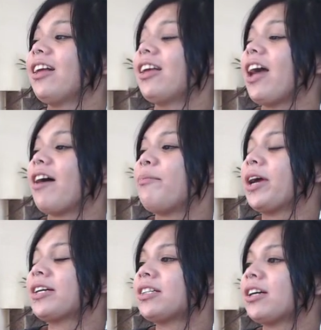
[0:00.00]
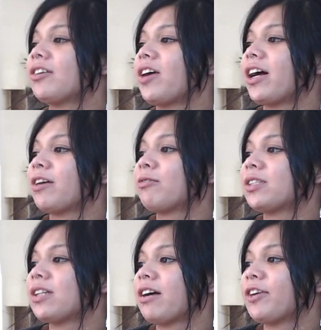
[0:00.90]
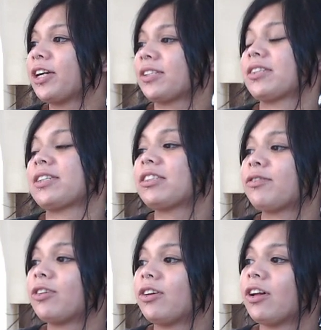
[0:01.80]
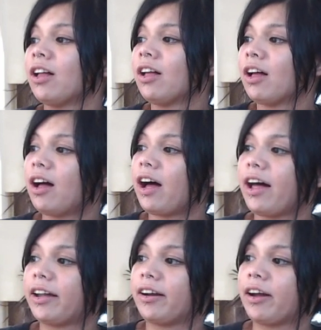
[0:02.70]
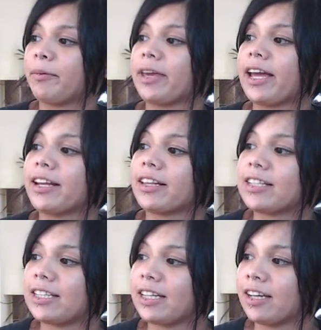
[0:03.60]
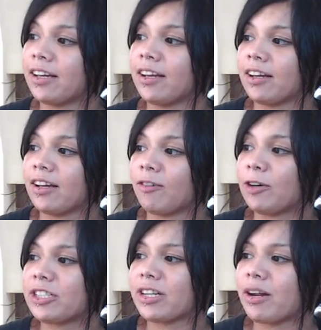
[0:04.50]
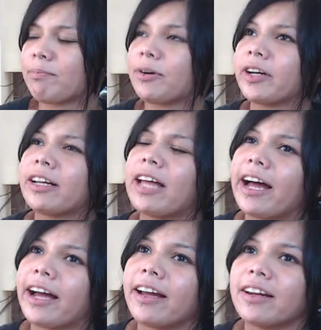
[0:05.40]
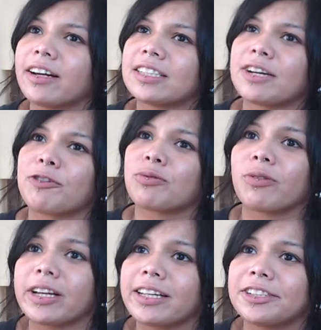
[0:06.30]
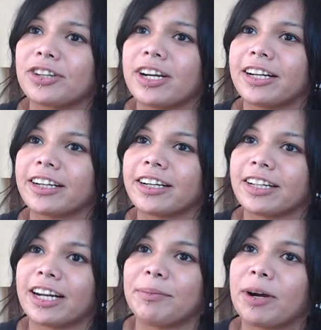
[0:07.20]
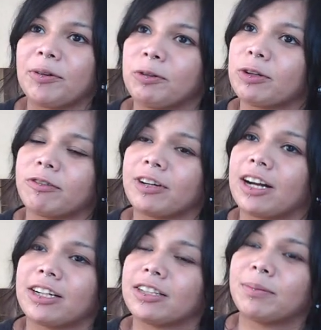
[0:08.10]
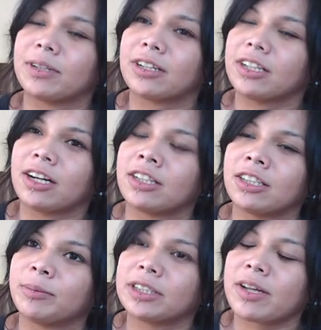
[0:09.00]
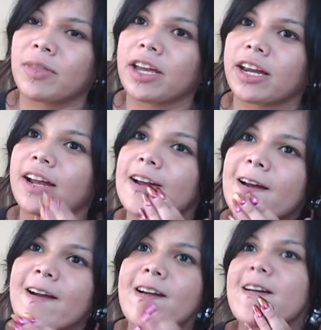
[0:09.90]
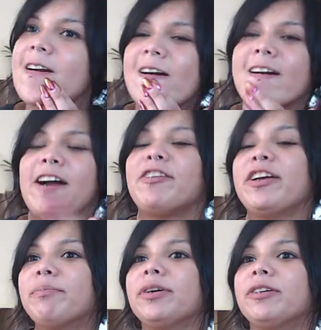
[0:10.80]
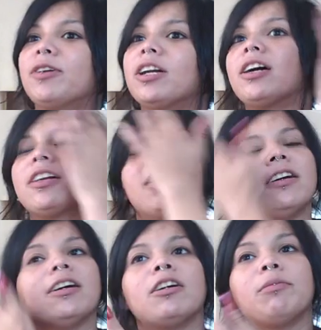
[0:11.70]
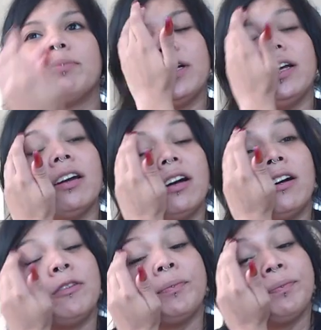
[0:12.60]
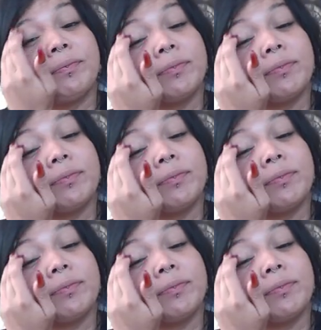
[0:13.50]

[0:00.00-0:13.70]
yeah, Mexico, I was not very successful at um, getting the D, which I'm pretty glad because I was really drunk and I probably would have forgotten to put on a condom or something or have him put one on. But, um,